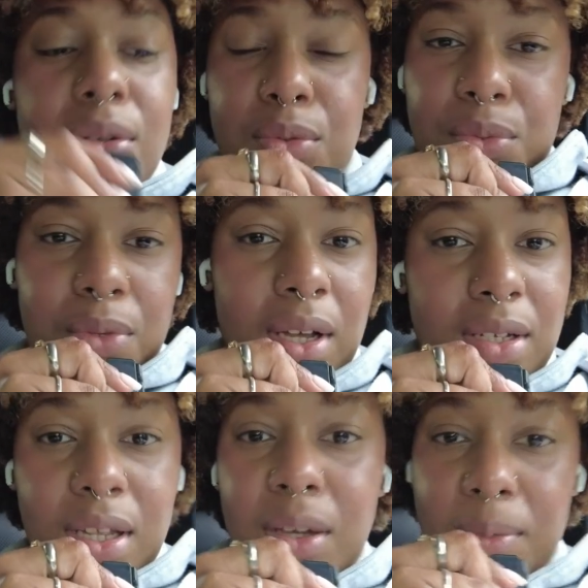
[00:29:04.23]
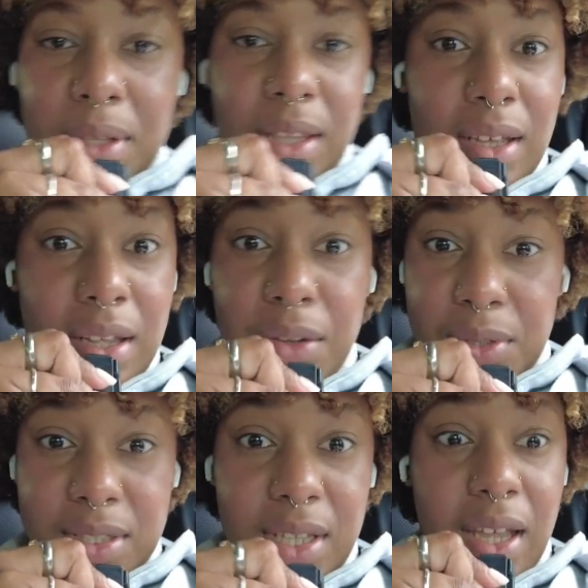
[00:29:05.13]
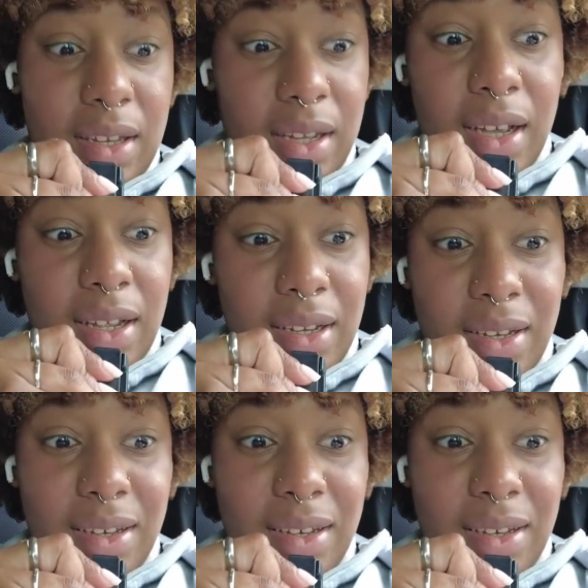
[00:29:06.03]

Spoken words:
Do not tell me that Carrie's dad died.